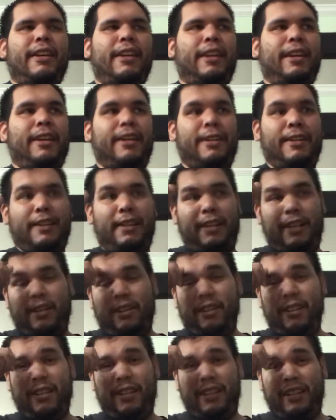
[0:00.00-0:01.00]
And they
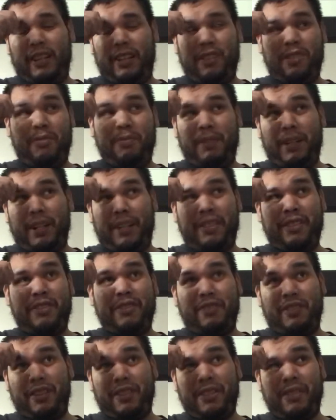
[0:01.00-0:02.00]
call it a neck through body
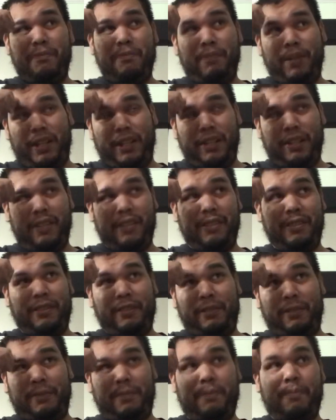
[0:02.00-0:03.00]
construction
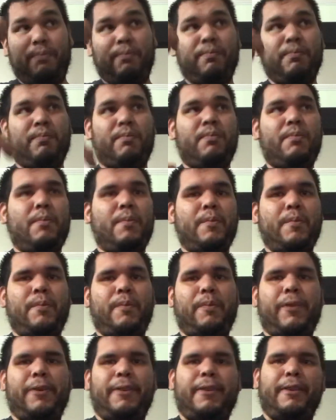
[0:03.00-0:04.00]
because
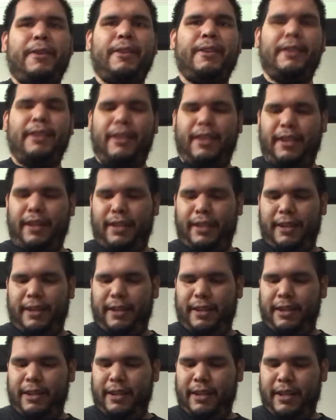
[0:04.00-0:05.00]

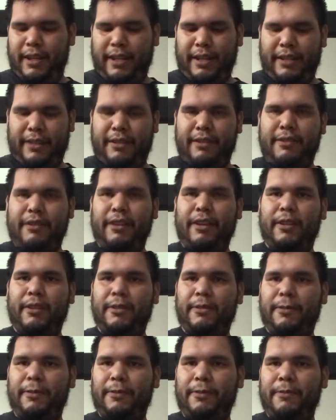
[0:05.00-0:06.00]
the neck
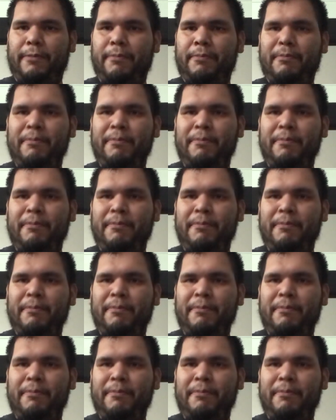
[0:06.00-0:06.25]
itself